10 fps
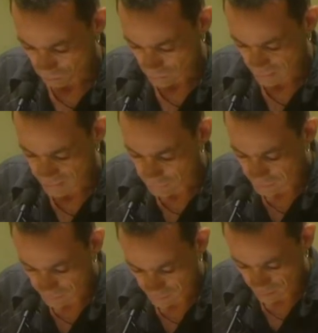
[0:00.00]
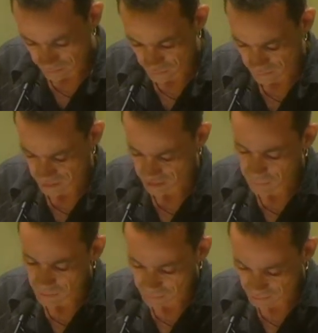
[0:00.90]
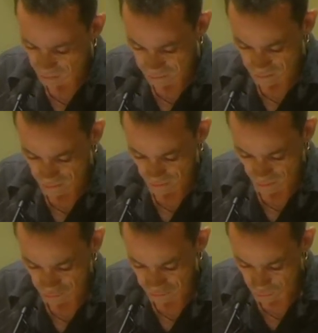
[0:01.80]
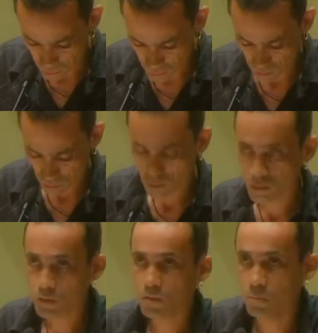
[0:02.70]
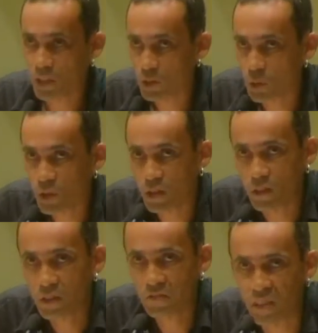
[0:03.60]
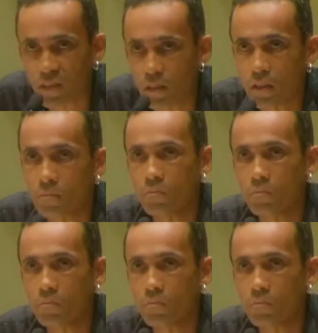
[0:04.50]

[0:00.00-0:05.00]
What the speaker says: And in my recovery, it is in my recovery that I refuse my torturer's victory